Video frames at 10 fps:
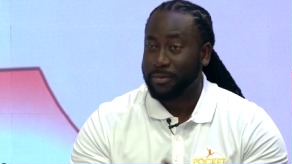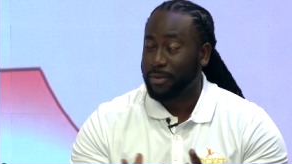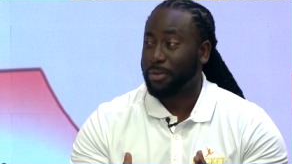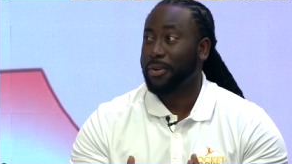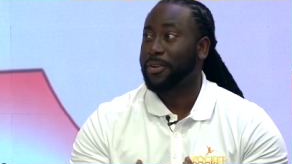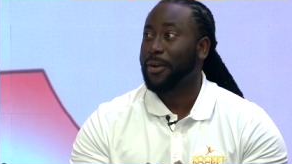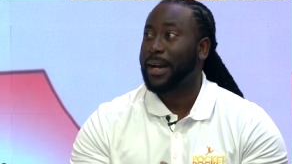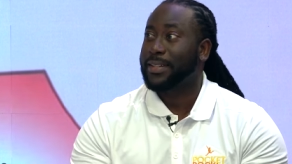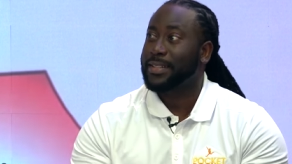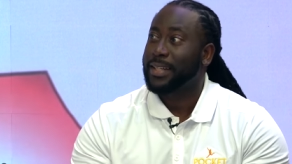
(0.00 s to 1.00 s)
third
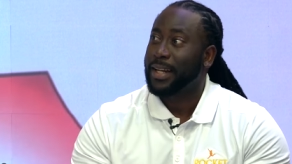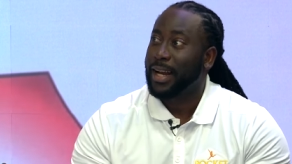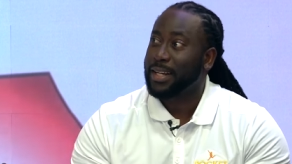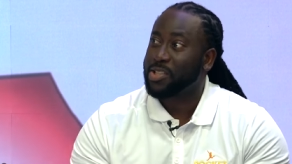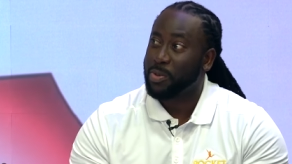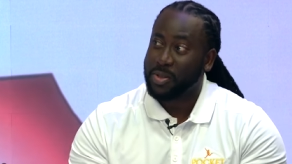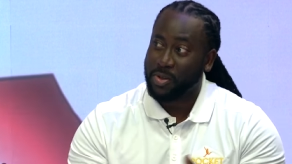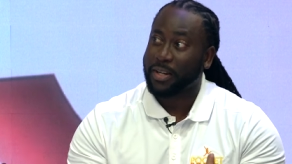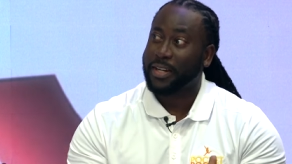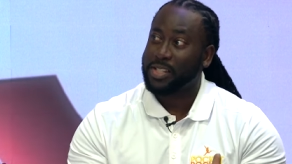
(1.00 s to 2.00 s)
ranked, and she was
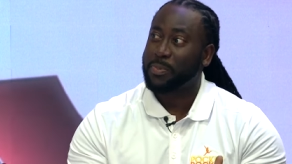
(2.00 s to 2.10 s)
our guest